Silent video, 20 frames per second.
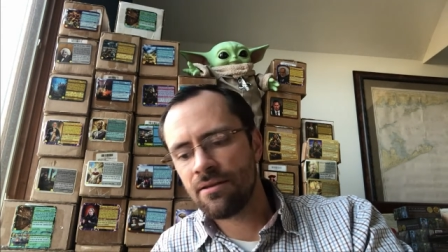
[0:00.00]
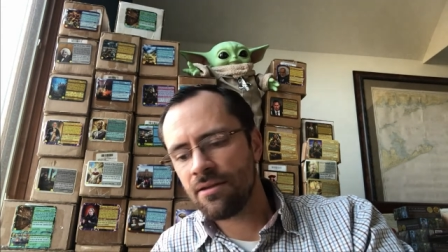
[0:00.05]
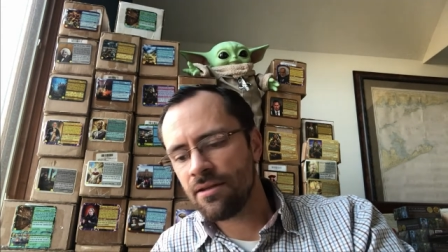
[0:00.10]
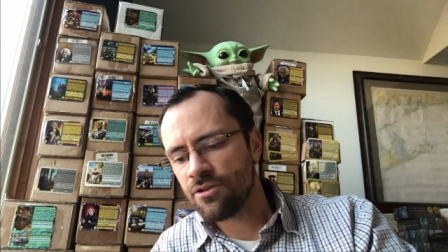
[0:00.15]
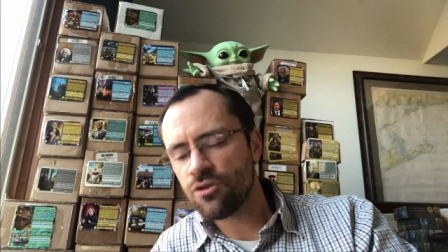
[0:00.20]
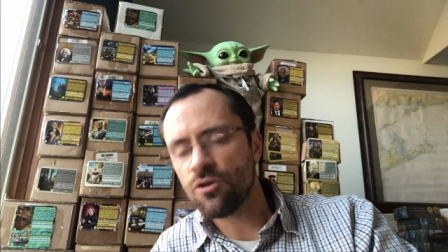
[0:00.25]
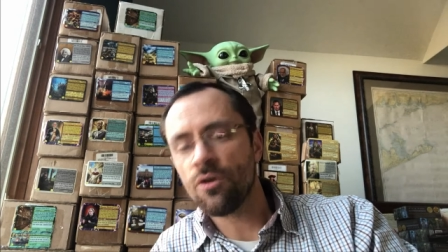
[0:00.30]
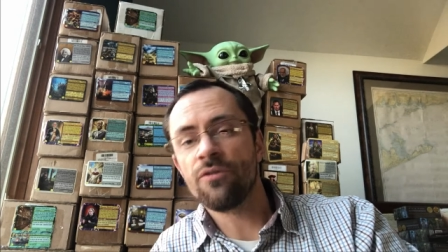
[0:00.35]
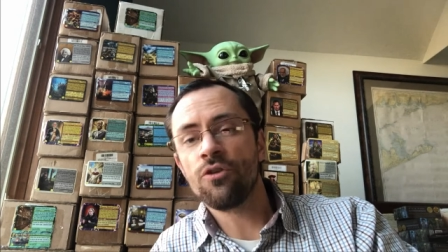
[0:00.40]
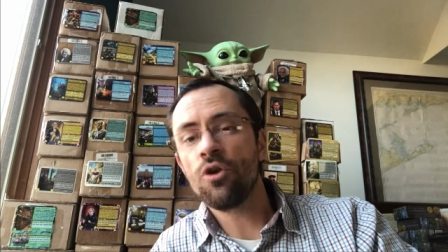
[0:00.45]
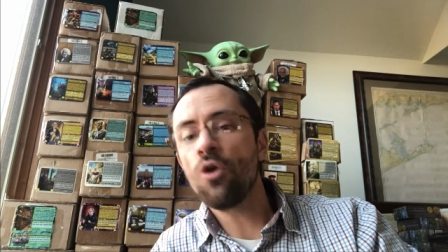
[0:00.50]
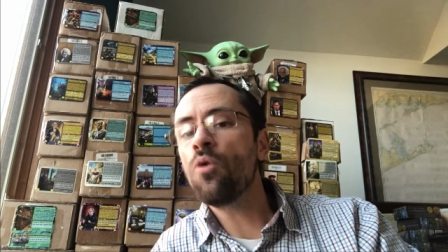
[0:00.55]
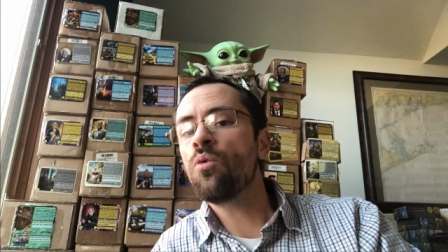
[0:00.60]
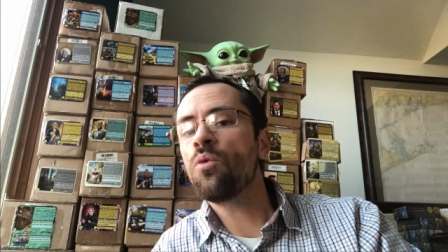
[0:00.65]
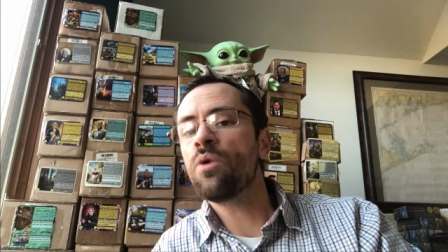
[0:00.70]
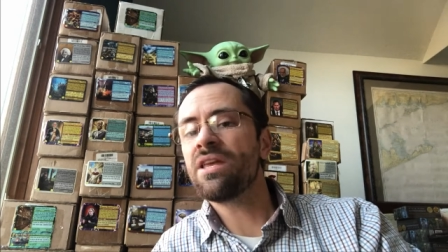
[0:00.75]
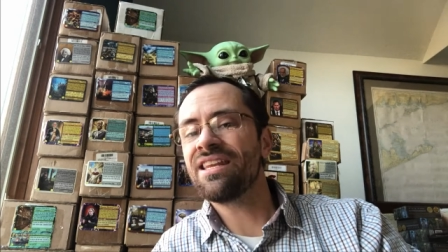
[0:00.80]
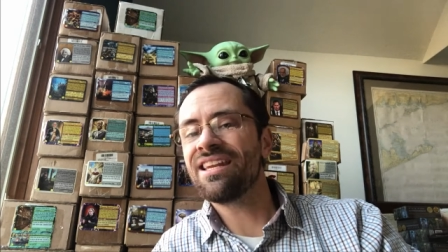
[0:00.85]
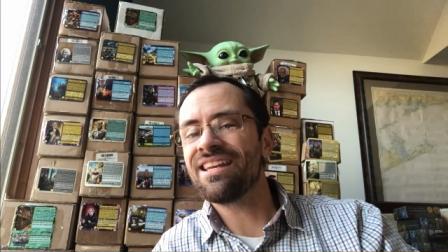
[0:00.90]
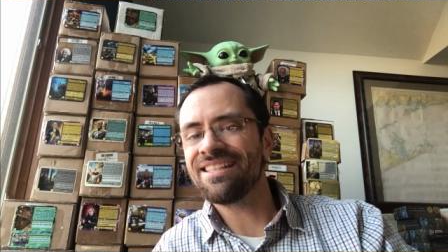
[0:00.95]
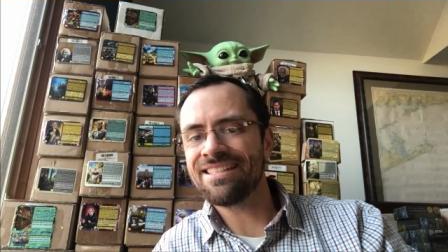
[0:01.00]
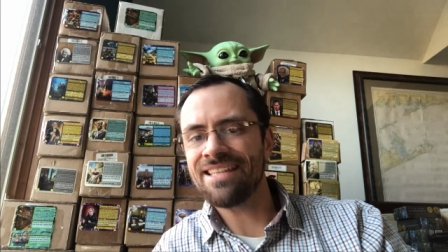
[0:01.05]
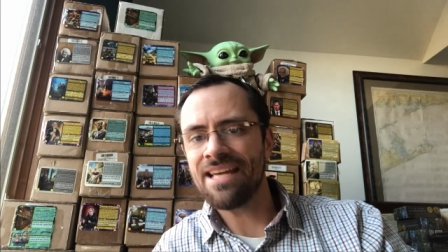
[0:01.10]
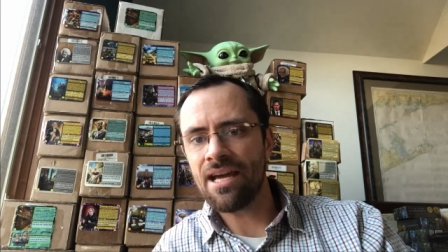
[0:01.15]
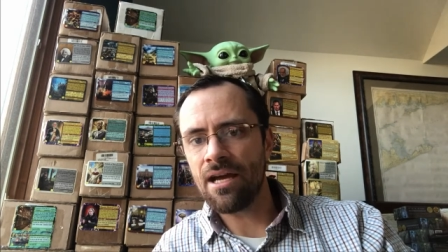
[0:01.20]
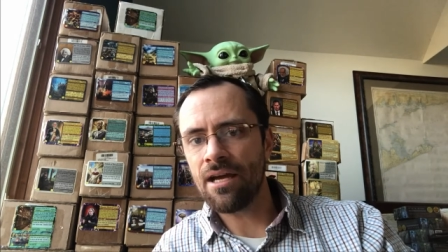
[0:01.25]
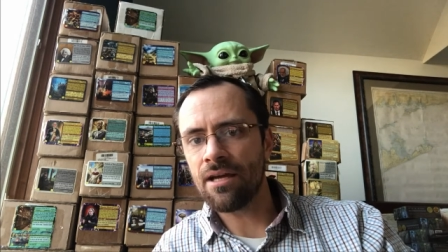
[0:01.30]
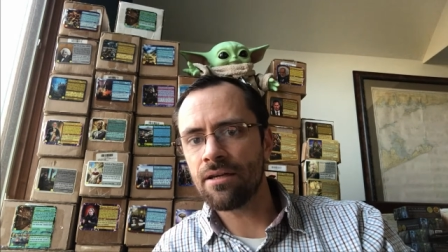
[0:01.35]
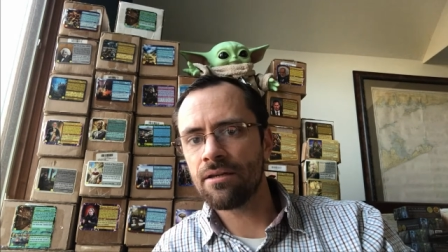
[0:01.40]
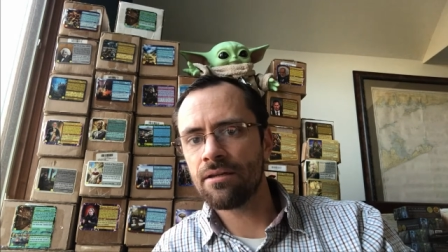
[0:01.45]
So if you win an
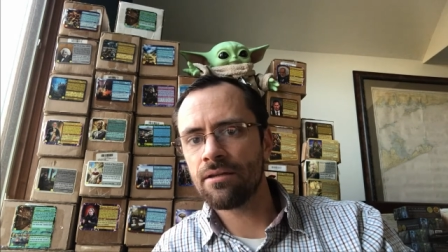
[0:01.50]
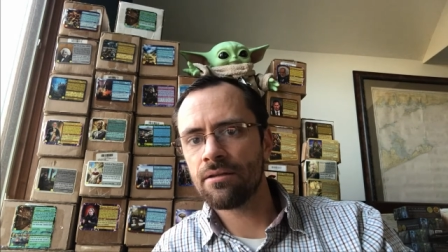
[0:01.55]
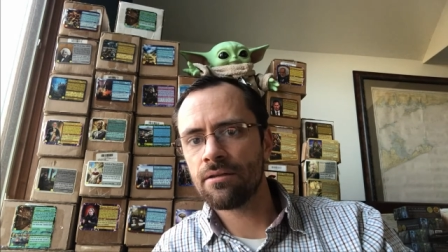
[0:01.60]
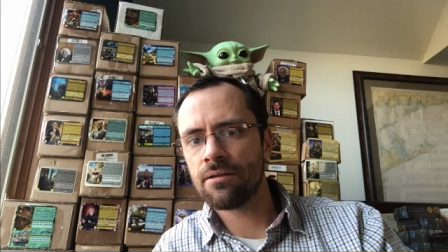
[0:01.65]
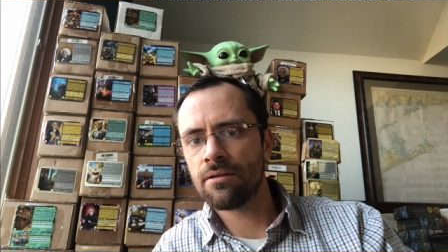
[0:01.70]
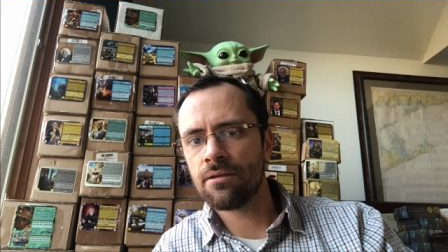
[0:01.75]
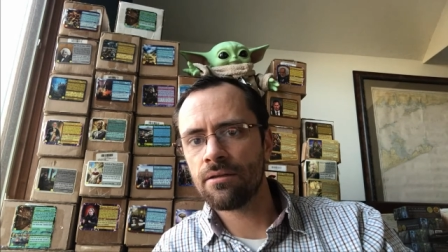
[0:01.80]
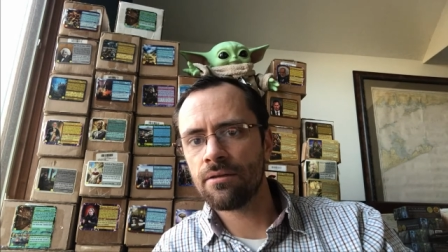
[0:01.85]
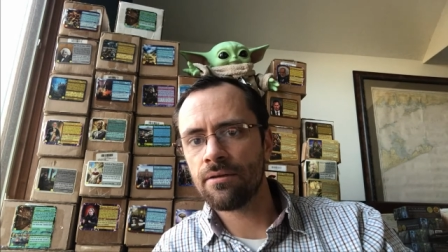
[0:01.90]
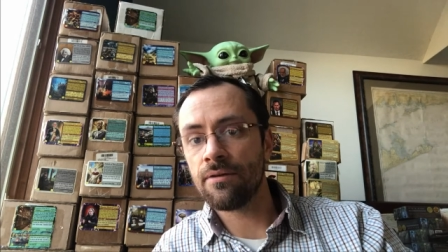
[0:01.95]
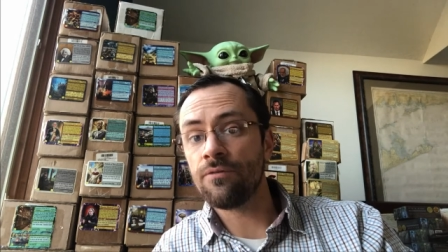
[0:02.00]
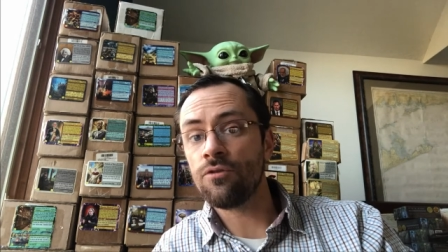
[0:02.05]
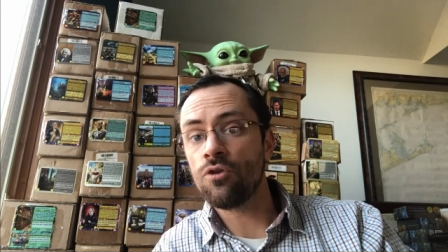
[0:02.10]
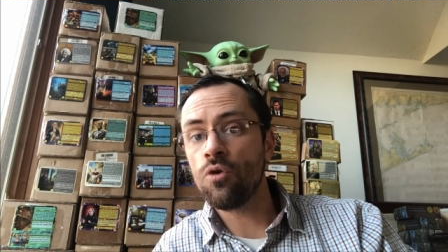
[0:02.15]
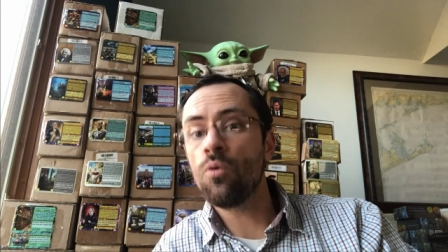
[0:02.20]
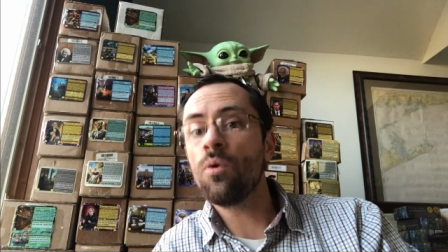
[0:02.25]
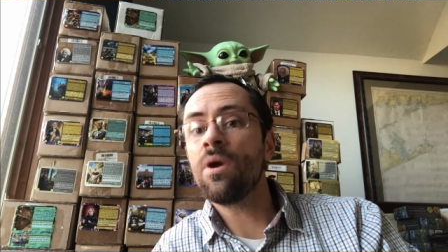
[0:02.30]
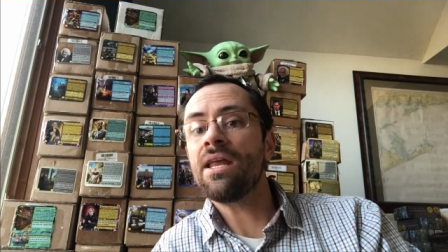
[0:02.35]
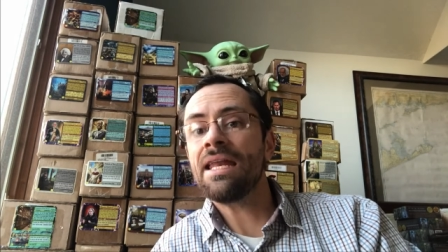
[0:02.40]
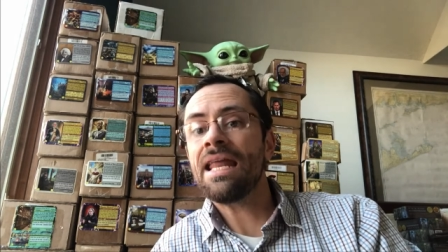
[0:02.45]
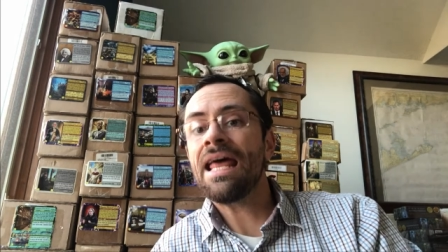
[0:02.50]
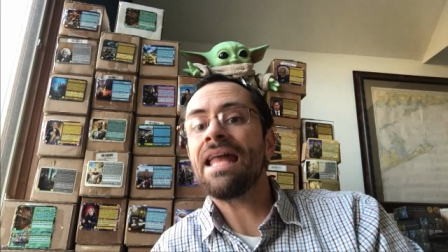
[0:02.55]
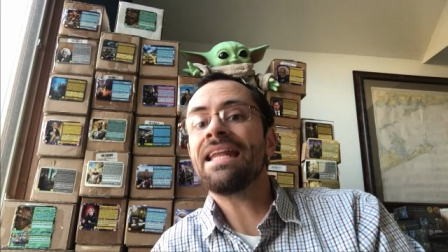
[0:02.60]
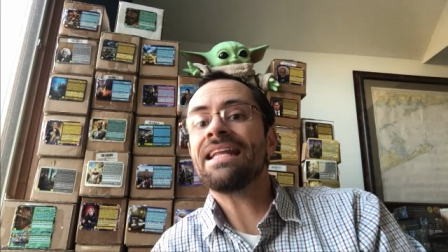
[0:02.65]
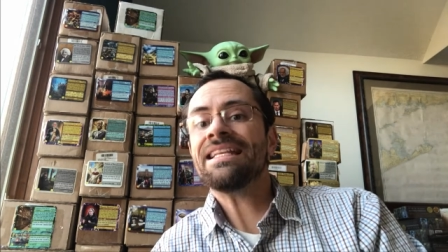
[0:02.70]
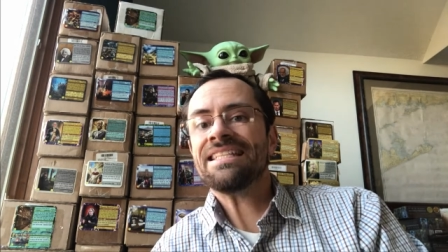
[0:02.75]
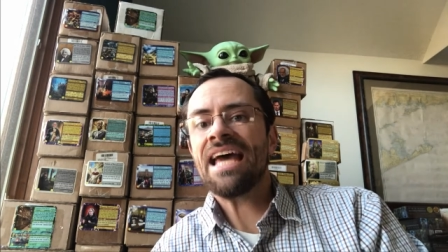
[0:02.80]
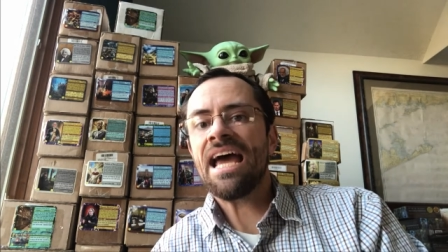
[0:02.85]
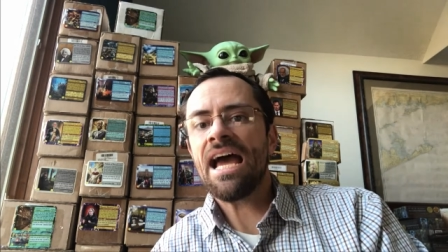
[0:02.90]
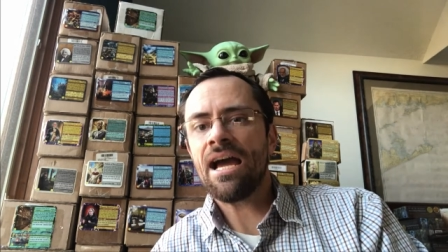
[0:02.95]
attack, if you win an
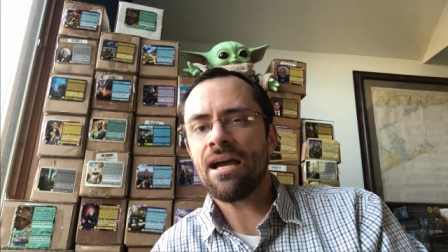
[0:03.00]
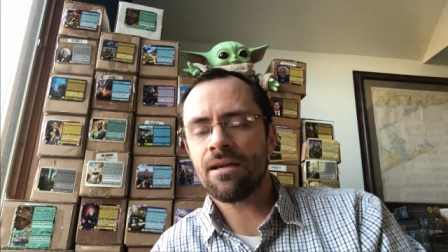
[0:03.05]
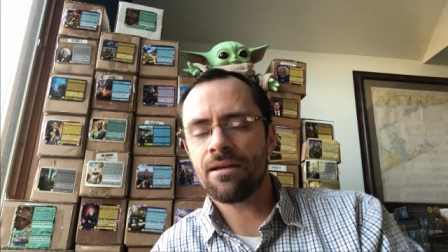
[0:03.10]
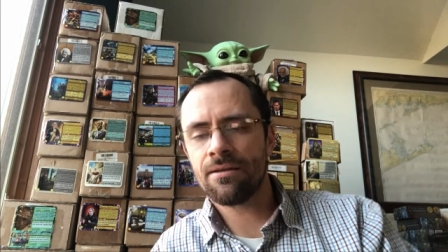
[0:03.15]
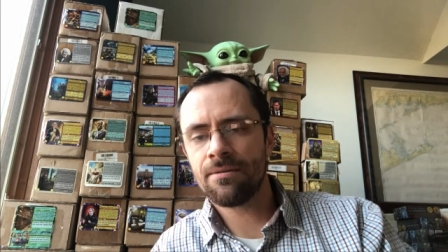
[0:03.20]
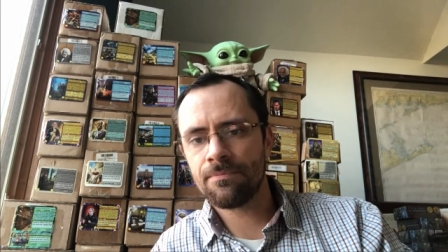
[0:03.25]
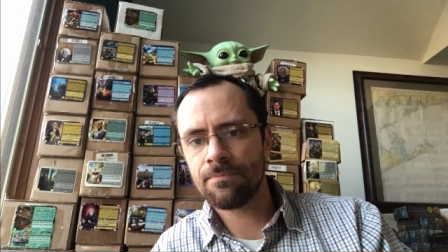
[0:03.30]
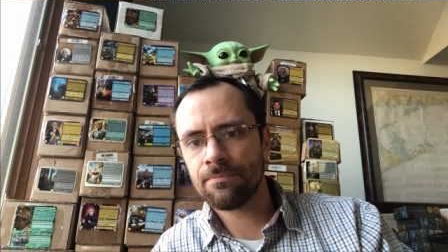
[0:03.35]
attack,